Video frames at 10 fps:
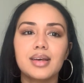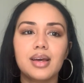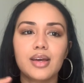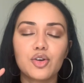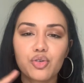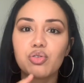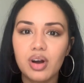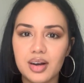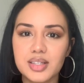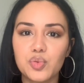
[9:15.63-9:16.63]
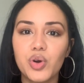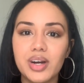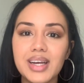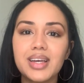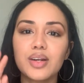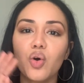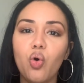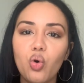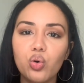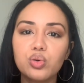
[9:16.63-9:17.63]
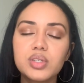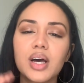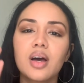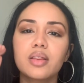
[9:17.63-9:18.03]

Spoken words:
a cross where it can hold